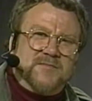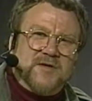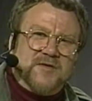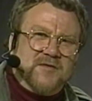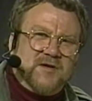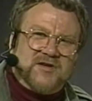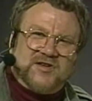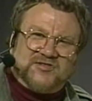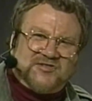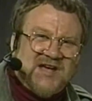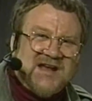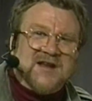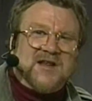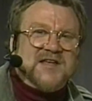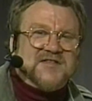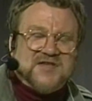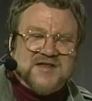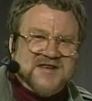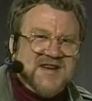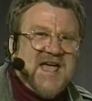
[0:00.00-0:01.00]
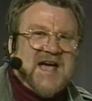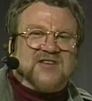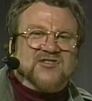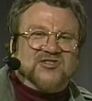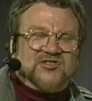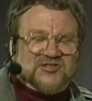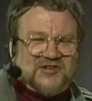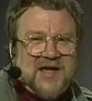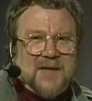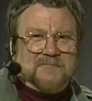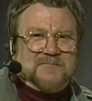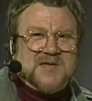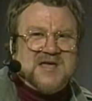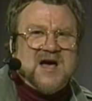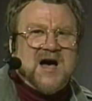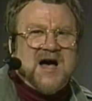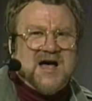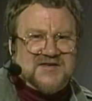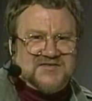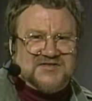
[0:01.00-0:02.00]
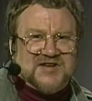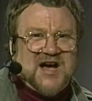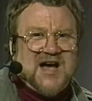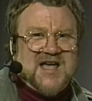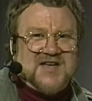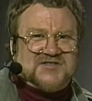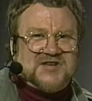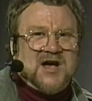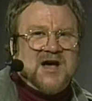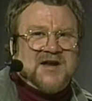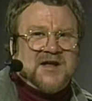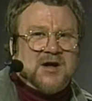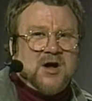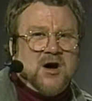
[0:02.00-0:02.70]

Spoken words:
it's kind of like the next step beyond diatonic